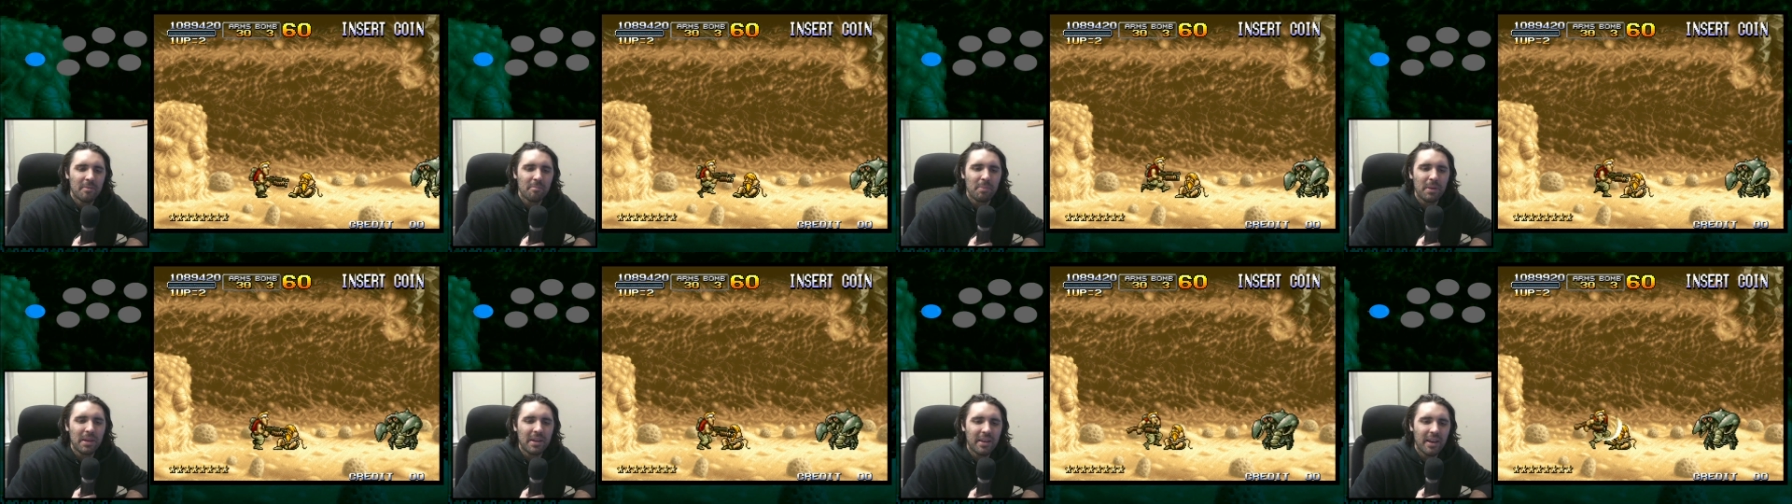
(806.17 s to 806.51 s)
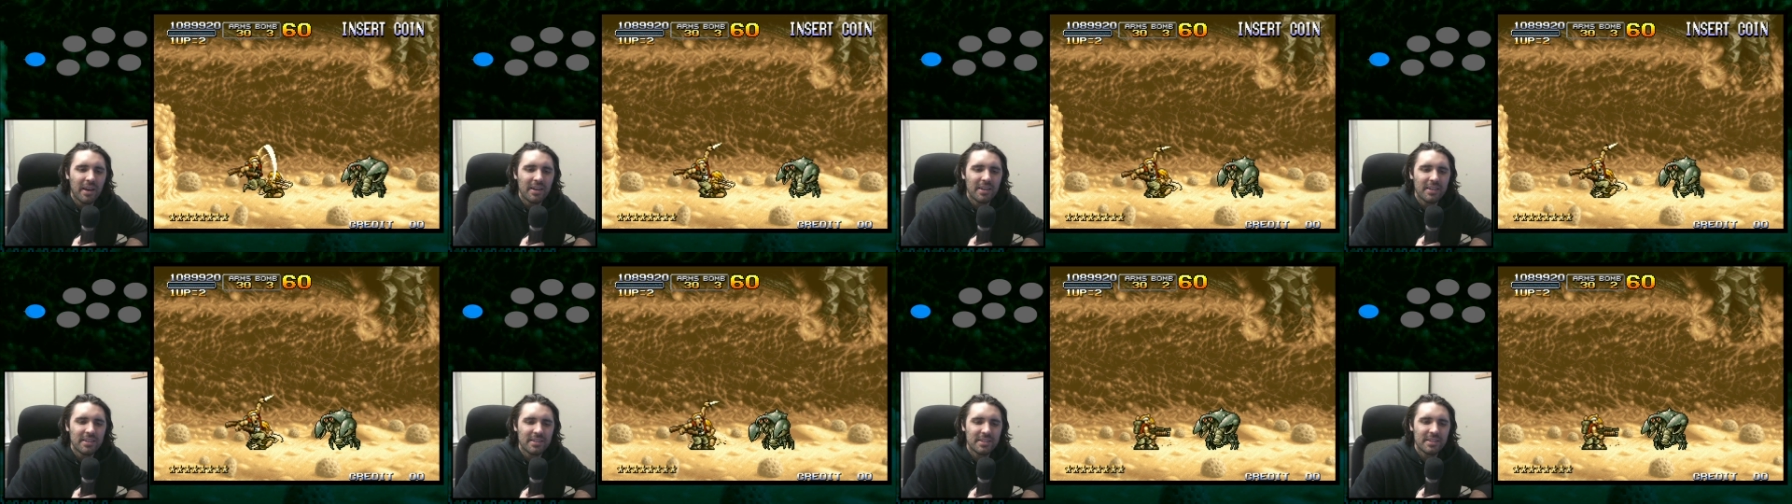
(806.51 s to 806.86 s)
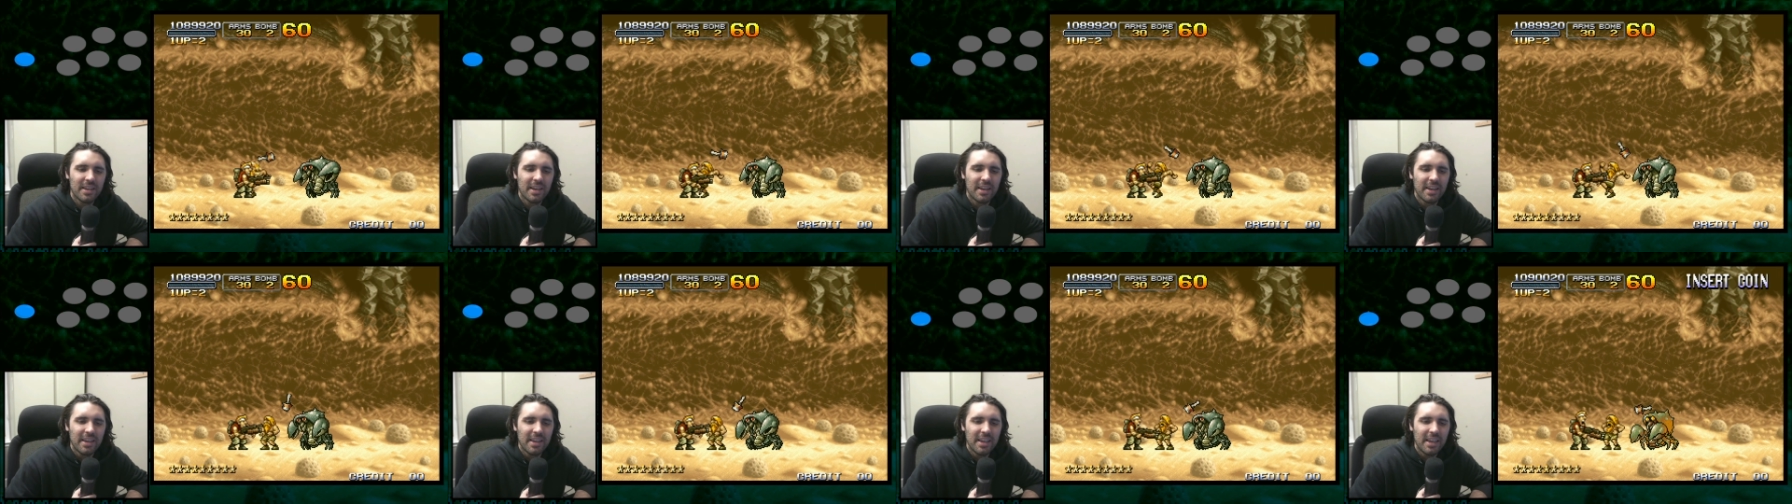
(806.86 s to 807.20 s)

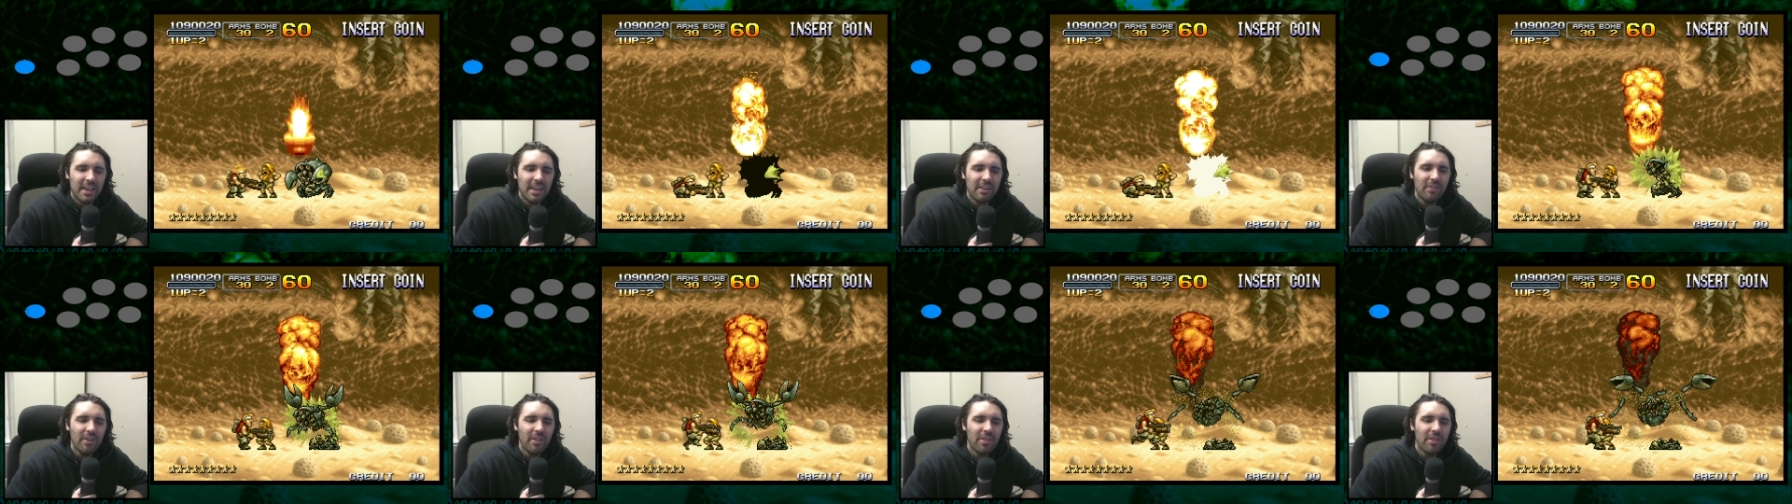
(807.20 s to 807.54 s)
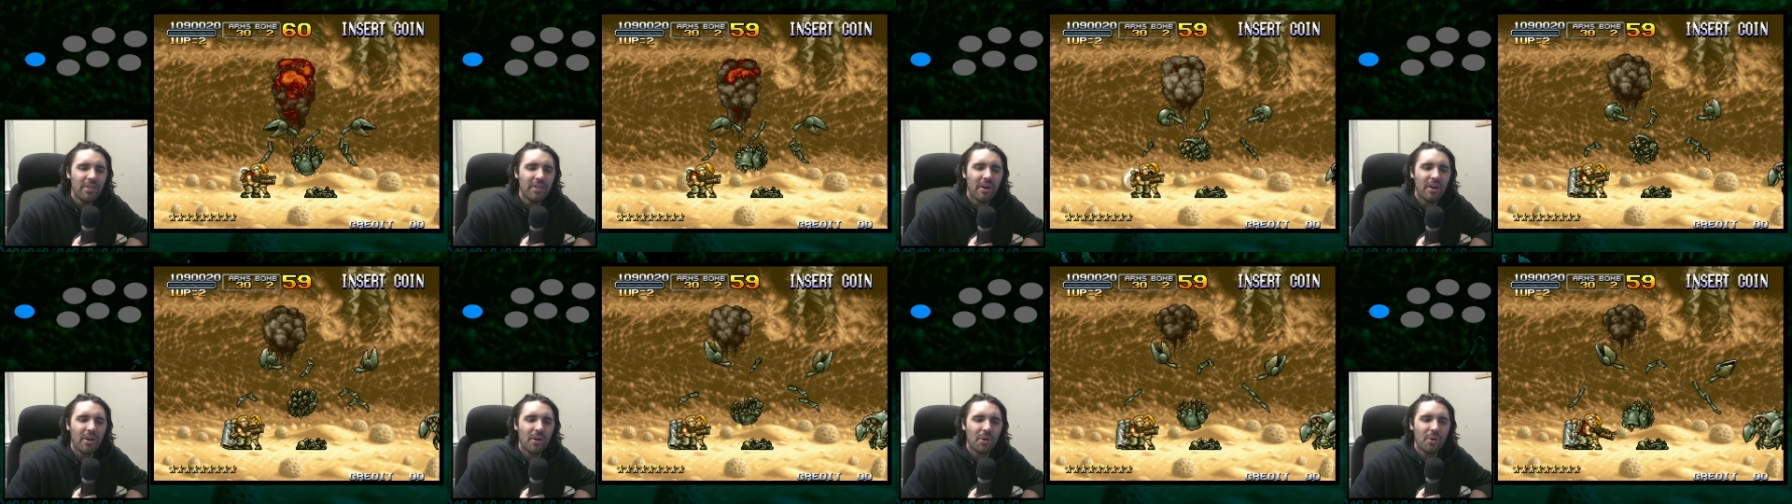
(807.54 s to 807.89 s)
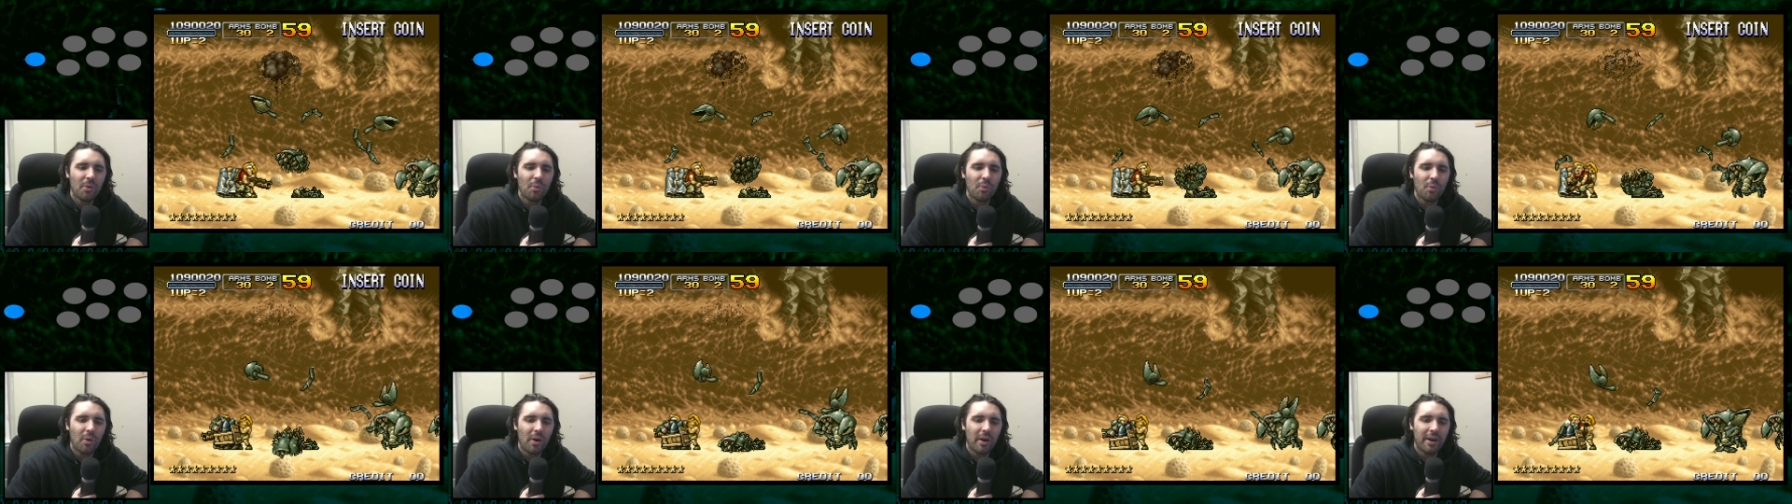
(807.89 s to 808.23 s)
because even
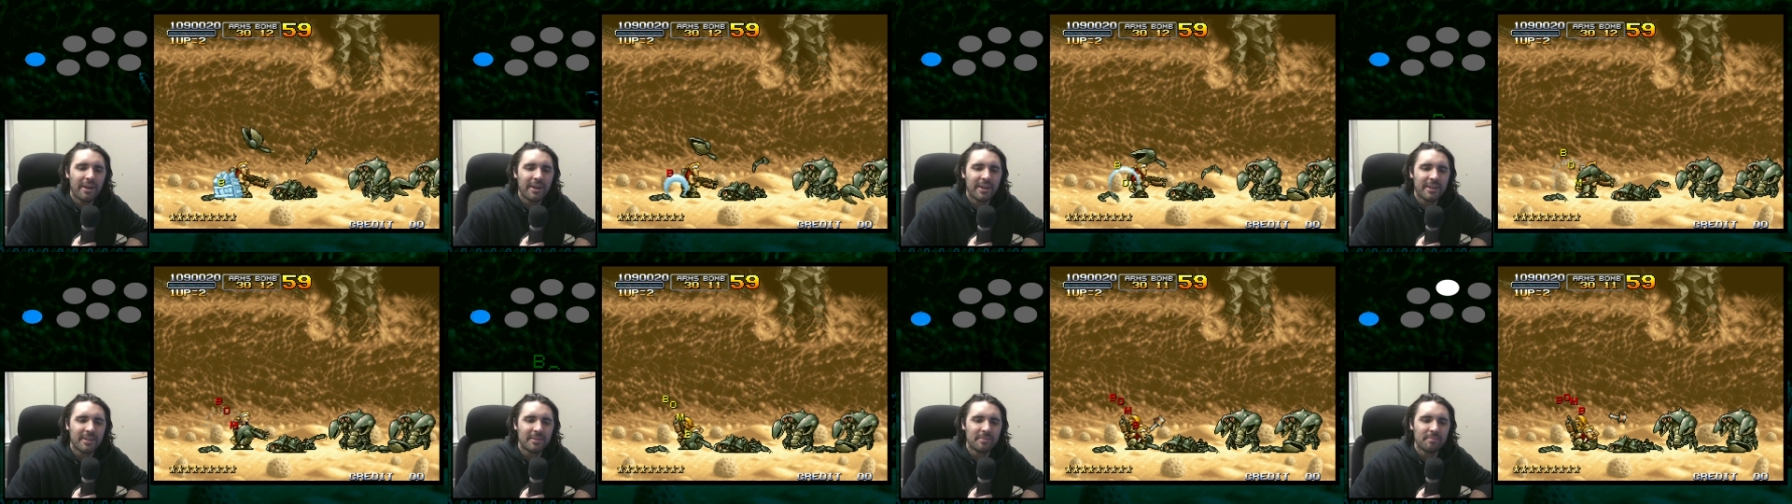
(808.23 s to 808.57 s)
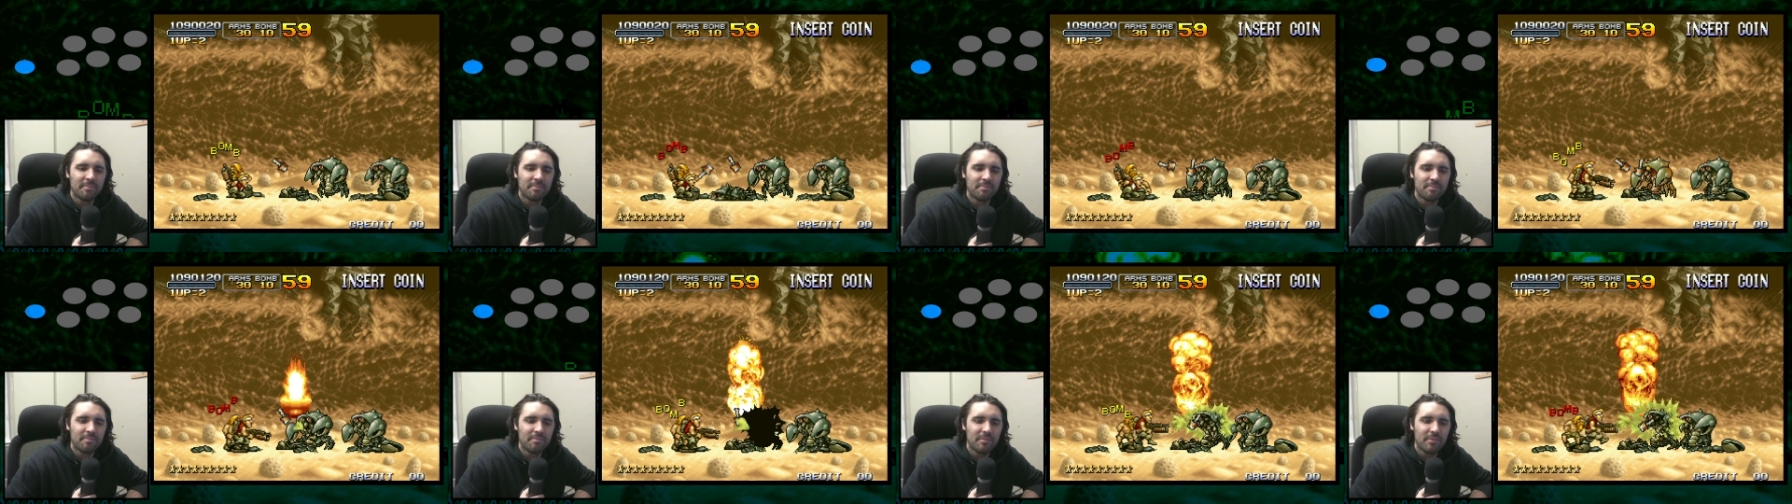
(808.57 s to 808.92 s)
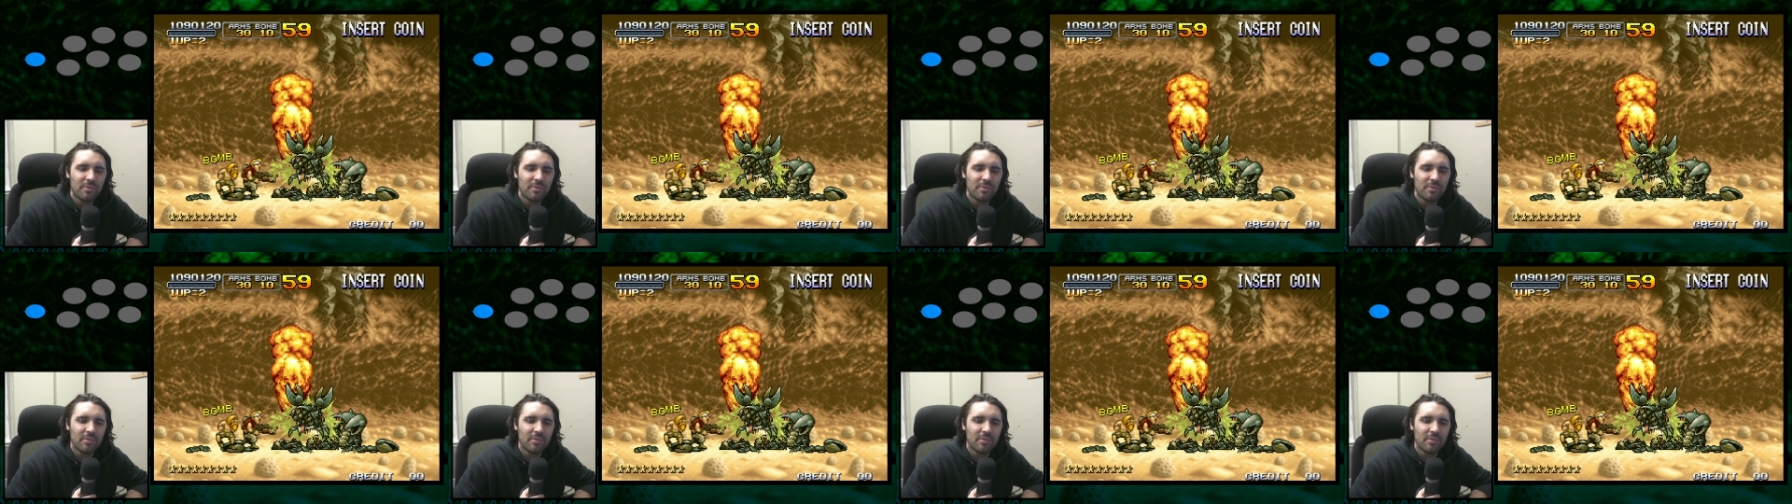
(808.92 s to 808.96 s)
though um,